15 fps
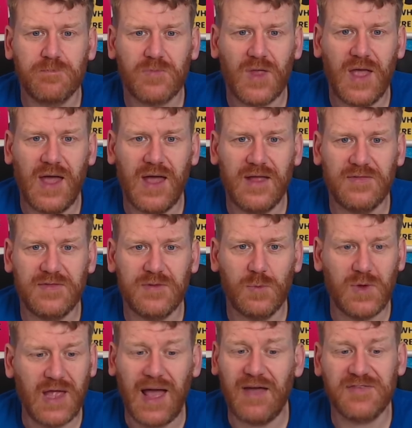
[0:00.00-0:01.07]
And we
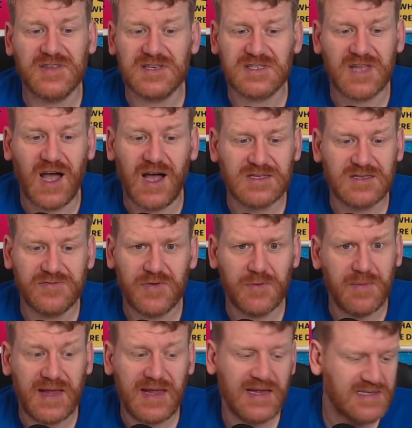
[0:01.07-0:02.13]
have to start. And for
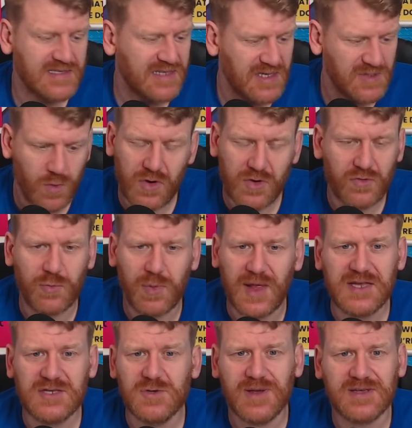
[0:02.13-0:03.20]
me, he's, he's one of those
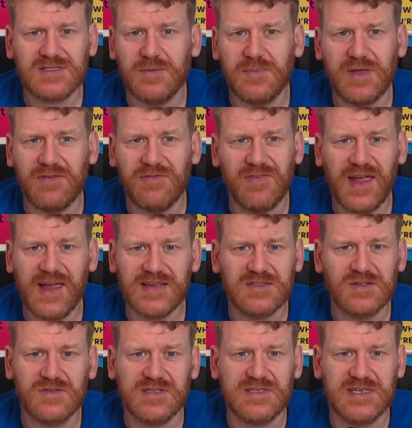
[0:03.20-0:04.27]
players who has to be first
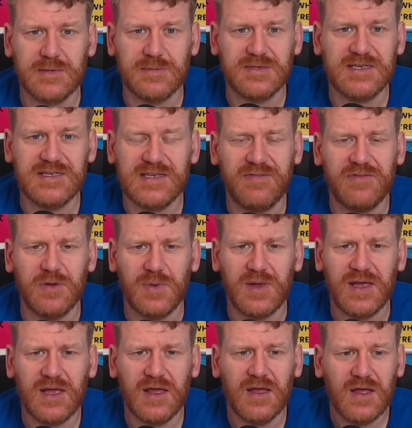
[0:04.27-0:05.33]
on the team sheet every
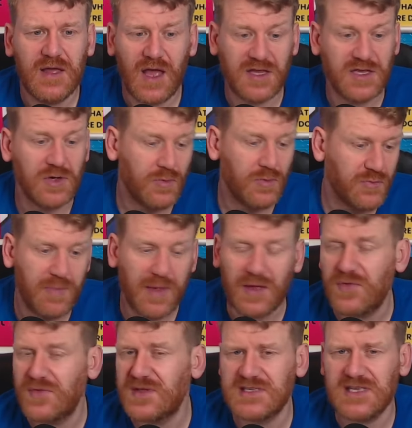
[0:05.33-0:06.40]
week, and you're almost
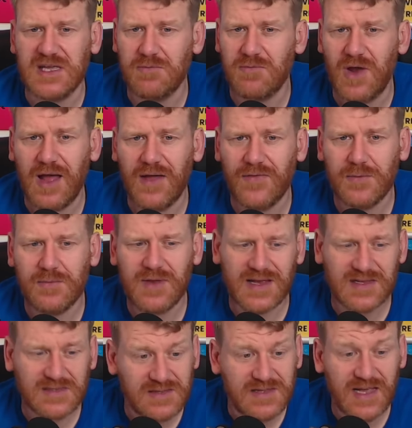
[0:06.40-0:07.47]
building the team around him. It
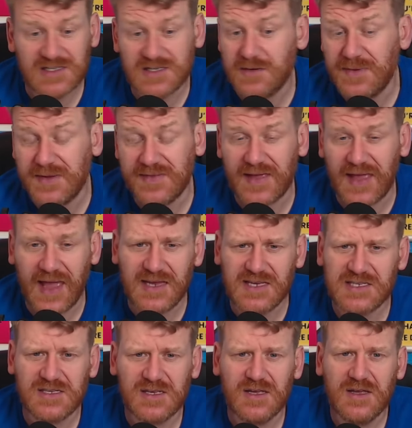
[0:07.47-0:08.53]
hasn't necessarily been the
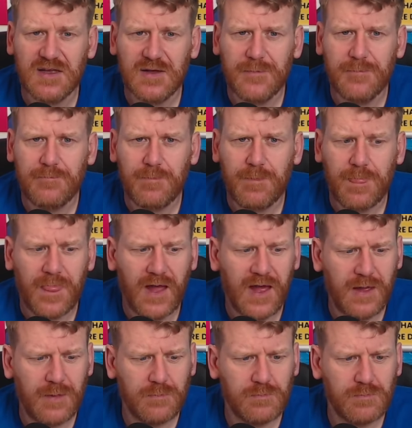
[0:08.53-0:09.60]
case.
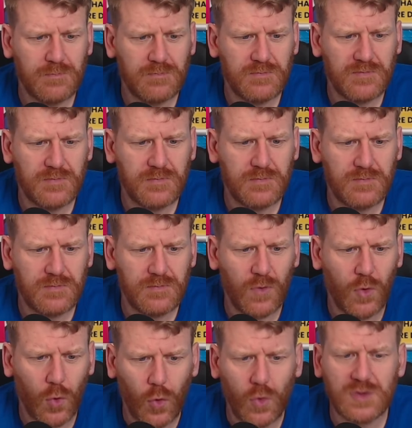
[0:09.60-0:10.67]
Um,
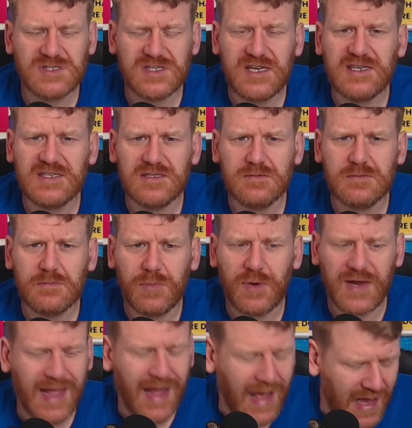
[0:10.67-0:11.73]
all season, but
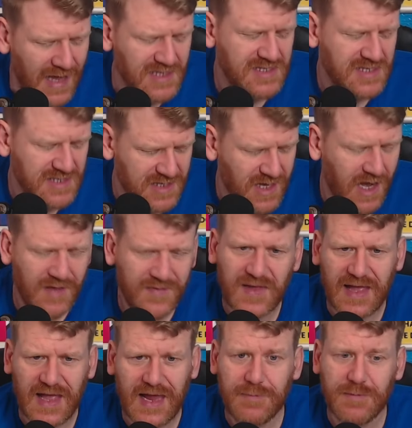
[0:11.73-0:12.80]
he has to start the
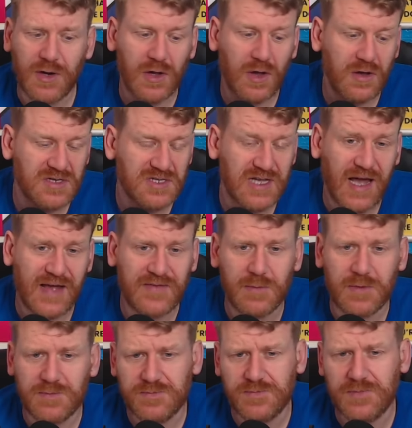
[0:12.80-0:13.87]
game. And alongside
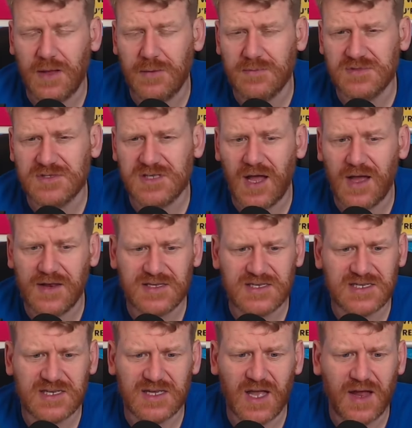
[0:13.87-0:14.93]
him, I'm starting to
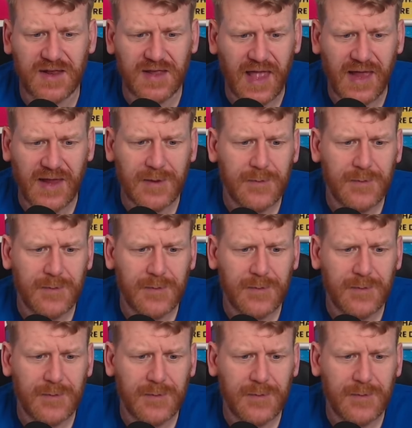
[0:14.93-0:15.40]
disagree. Gueye.